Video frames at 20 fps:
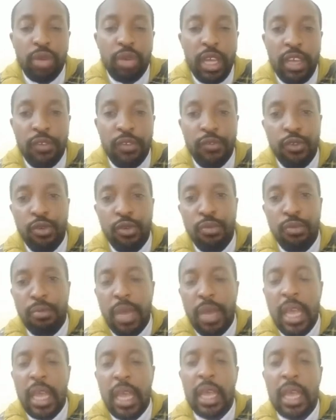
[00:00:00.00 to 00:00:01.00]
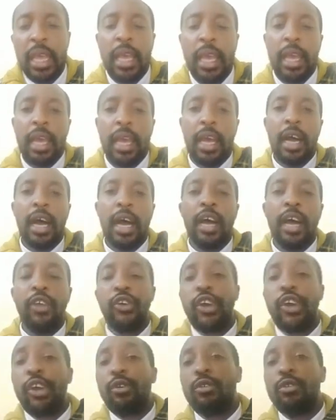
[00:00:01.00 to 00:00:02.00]
If you may, you
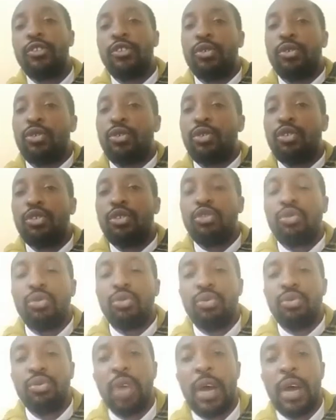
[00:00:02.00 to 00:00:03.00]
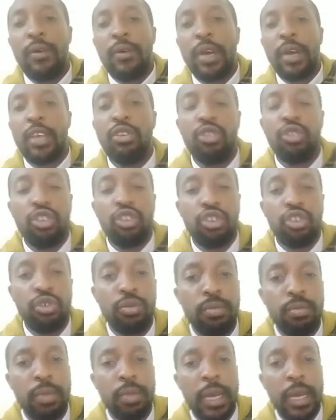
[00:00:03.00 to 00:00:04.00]
can also go to our
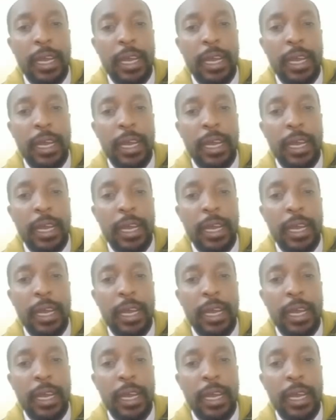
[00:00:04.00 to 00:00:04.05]
YouTube